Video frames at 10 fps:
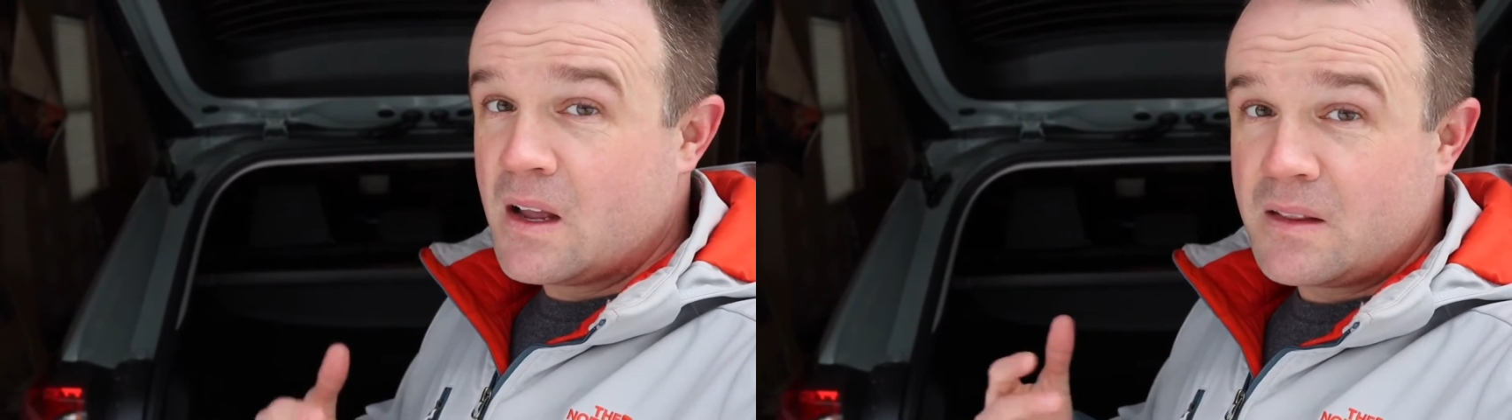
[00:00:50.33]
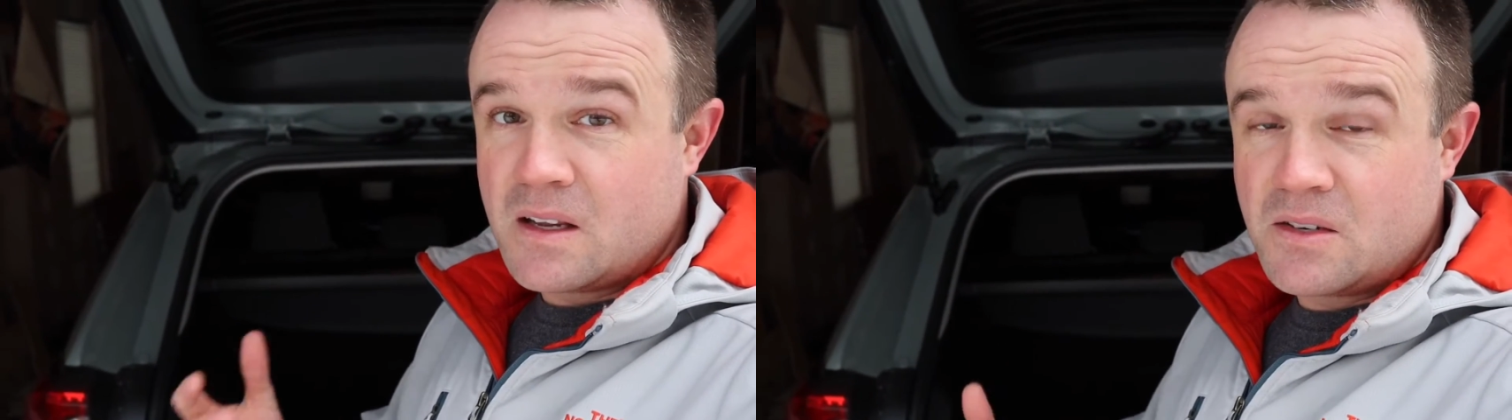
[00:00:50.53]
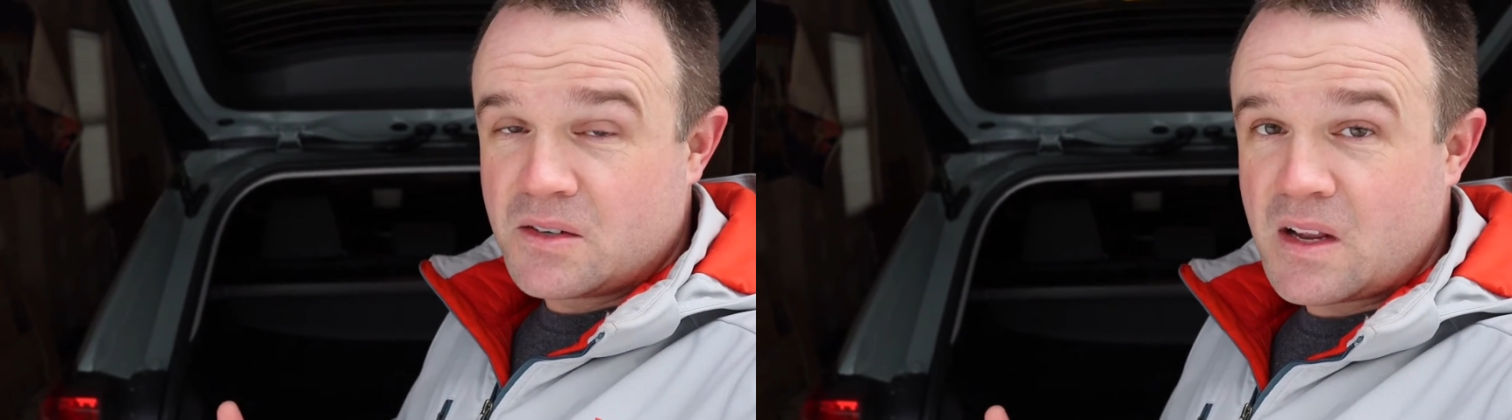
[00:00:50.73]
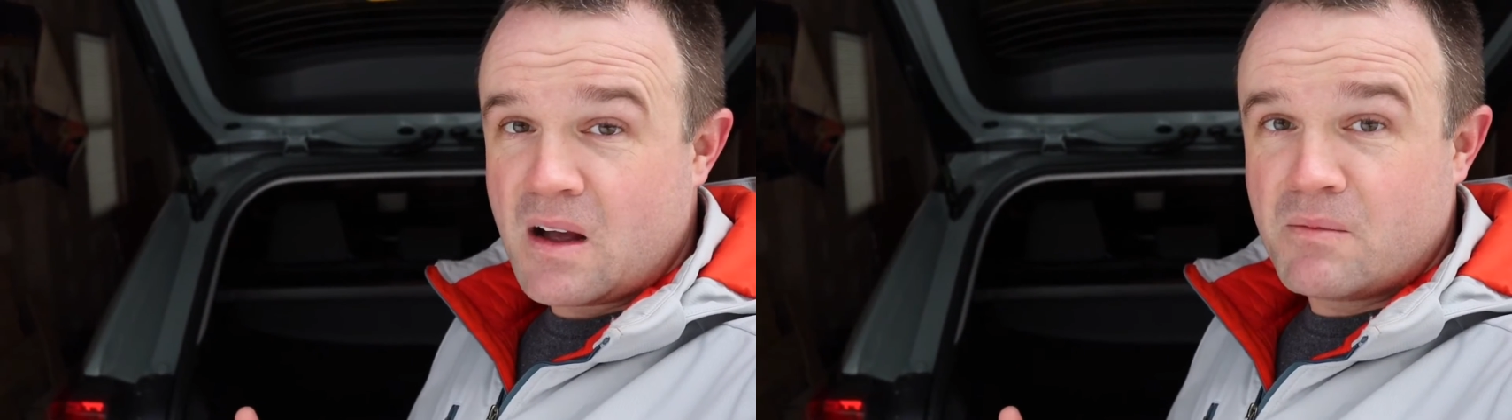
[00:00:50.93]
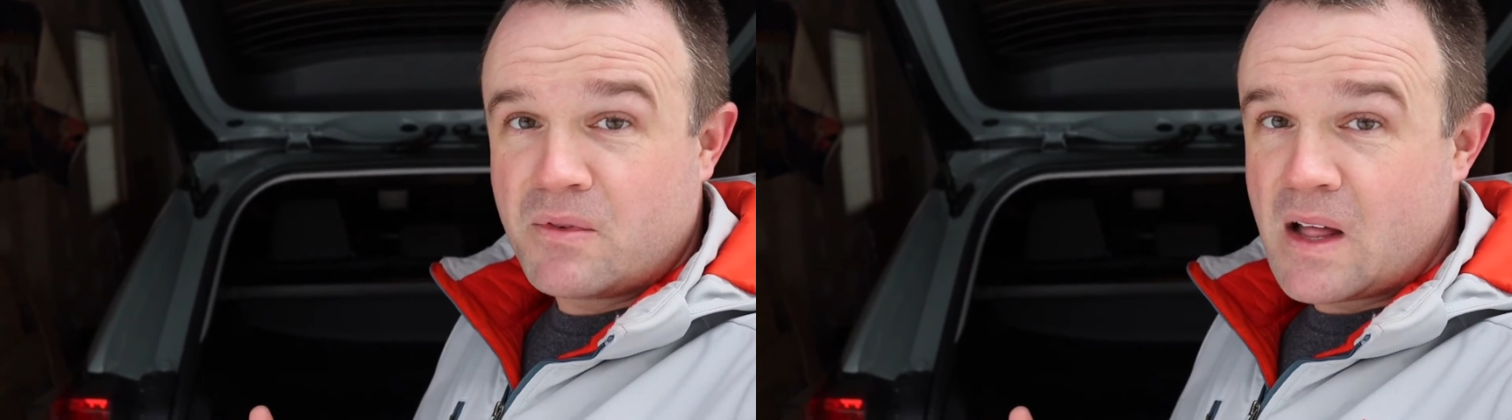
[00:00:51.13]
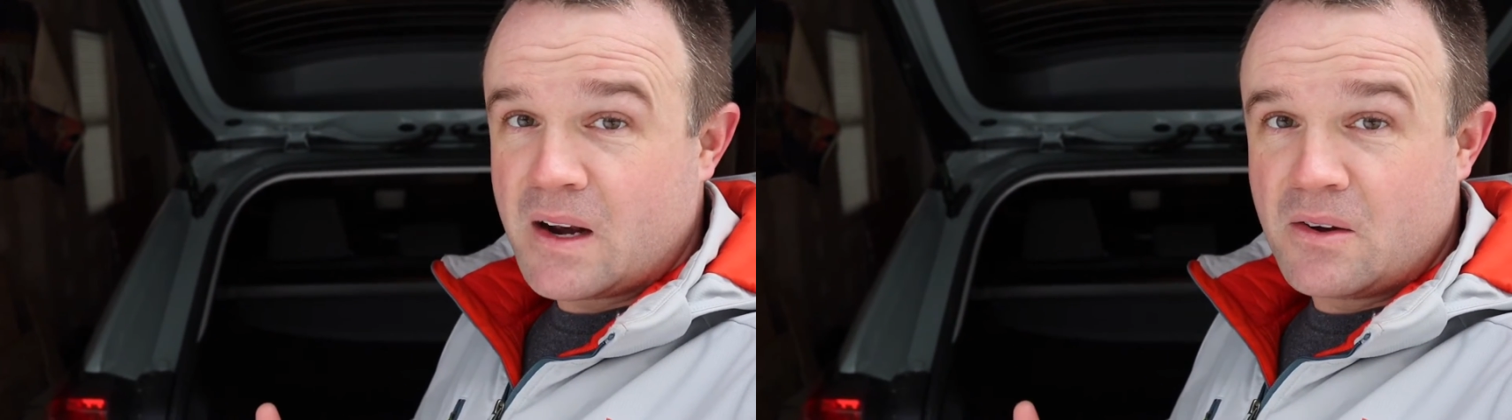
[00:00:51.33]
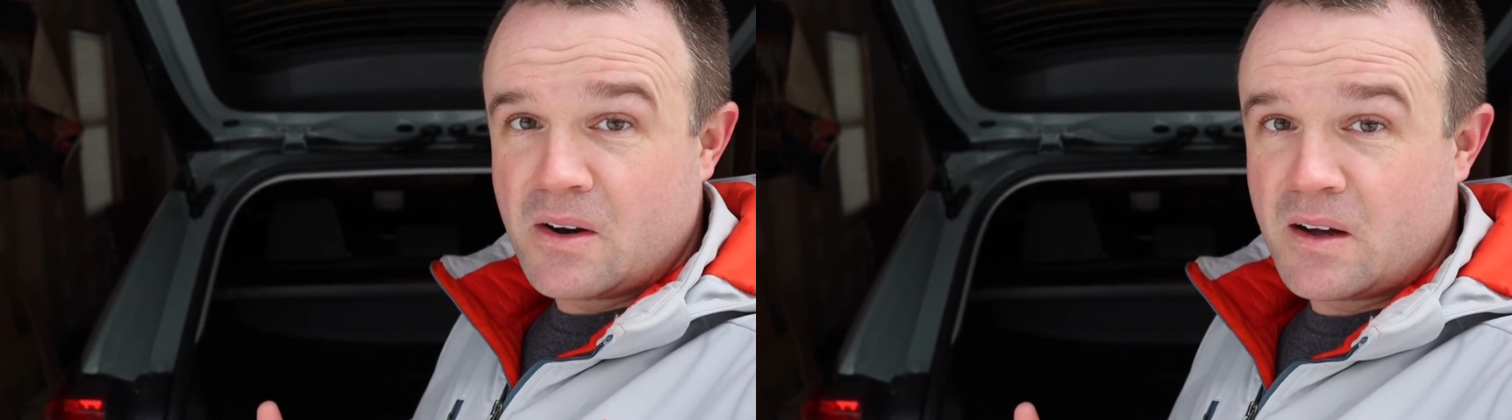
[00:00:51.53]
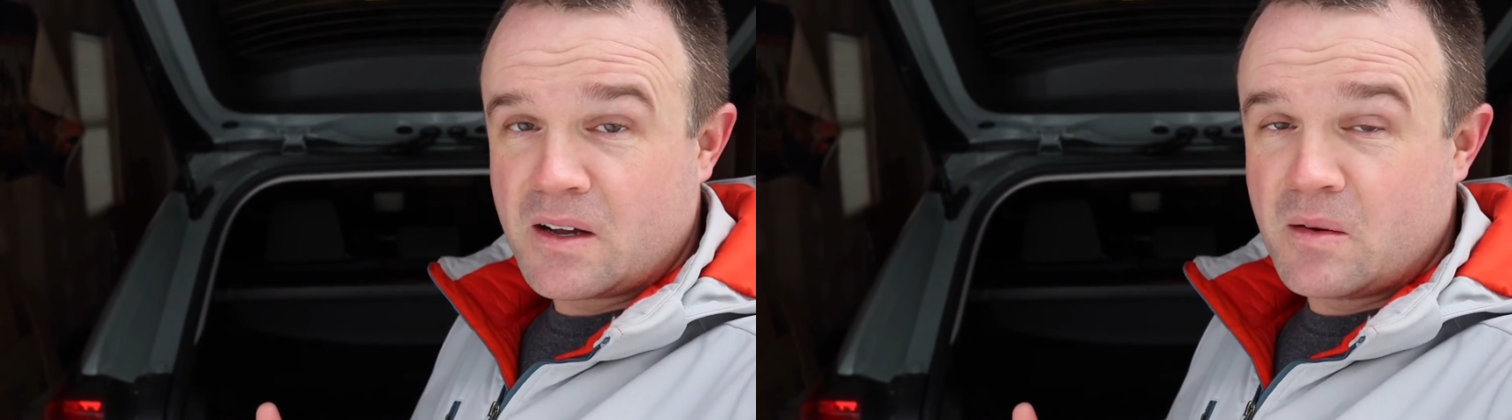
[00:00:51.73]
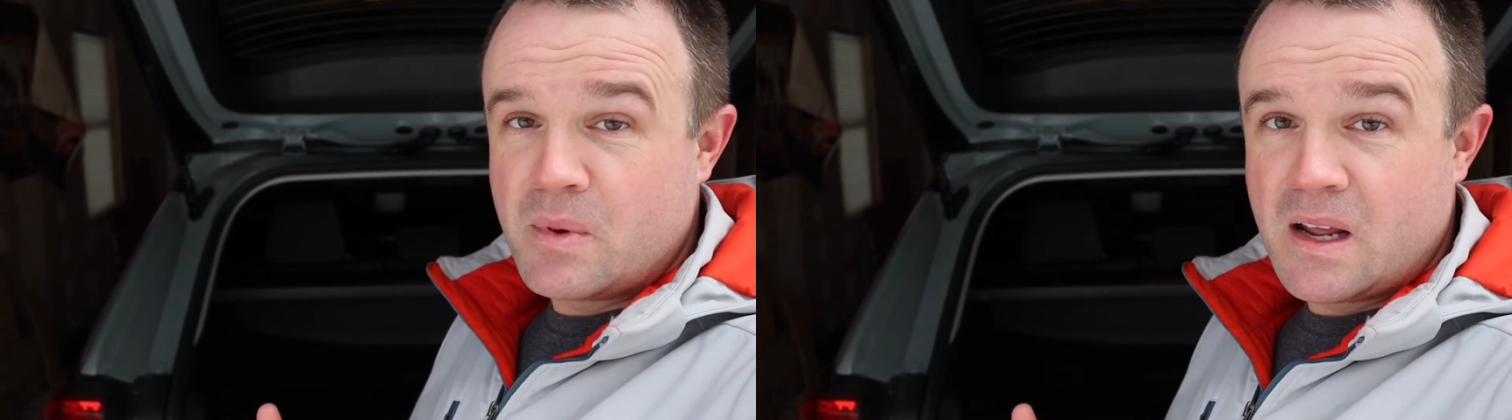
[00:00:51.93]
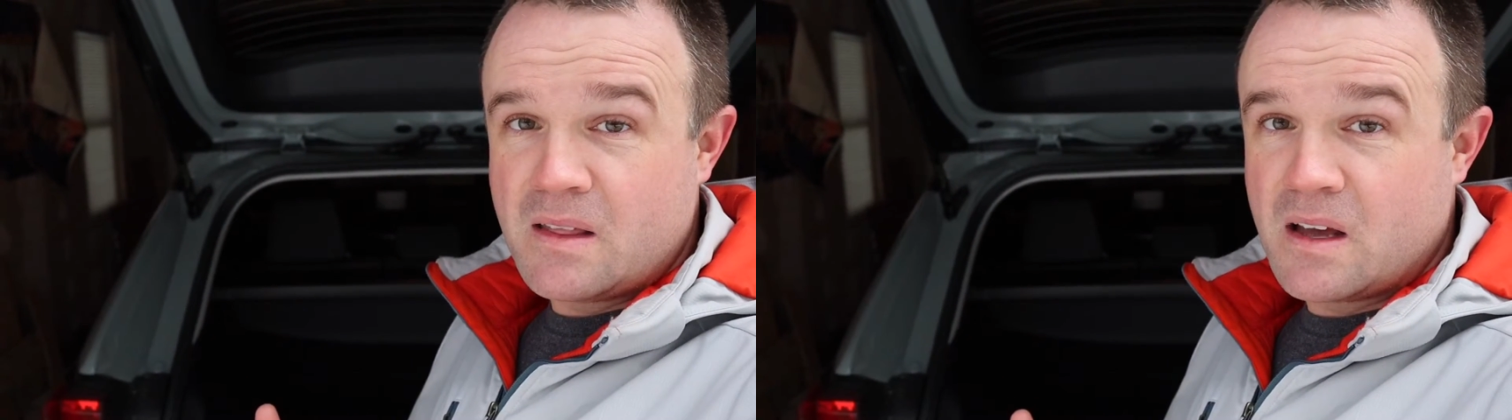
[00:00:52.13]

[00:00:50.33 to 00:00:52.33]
that just, I'm flat out not gonna pay